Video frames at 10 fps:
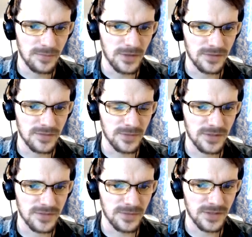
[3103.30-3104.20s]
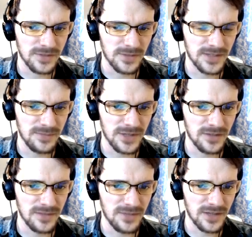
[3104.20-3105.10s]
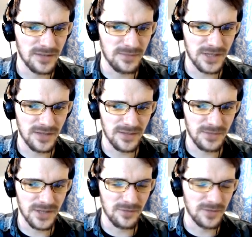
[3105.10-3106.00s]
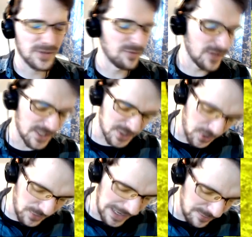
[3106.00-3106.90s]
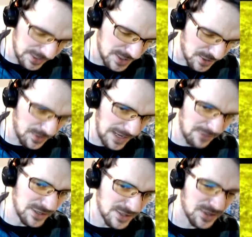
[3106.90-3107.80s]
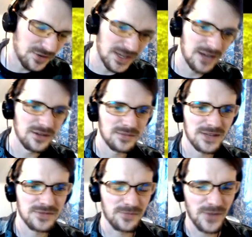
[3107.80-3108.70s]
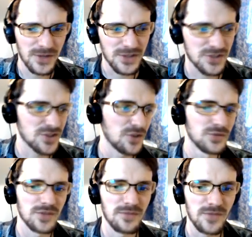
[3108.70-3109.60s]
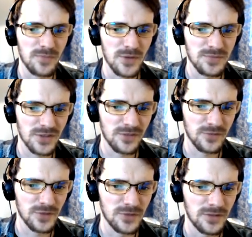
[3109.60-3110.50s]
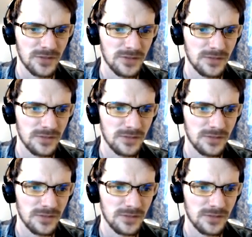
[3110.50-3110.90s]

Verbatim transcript: Come on, come on, come on, come on. Let me go, let me go, let me go, let me go, let me go. We need to go now, we need to go now, we need to go now. I'm gonna have to fucking scold him if he poops on the floor.